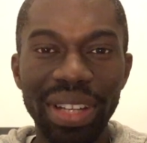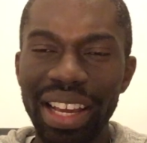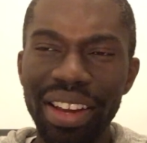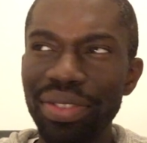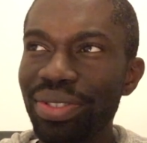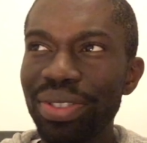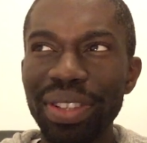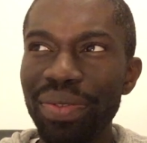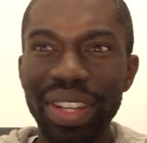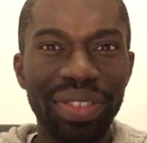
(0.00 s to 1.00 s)
Like I saw
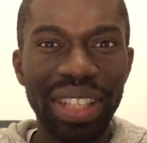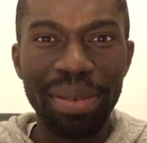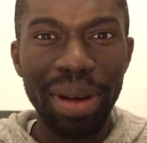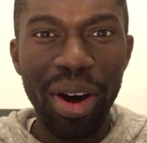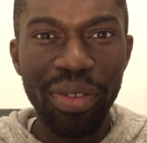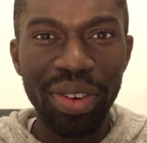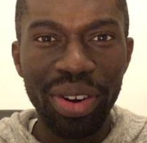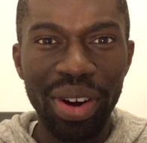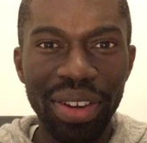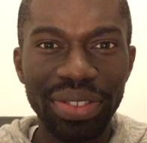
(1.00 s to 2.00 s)
something the other day about
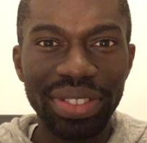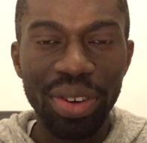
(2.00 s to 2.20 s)
hovercrafts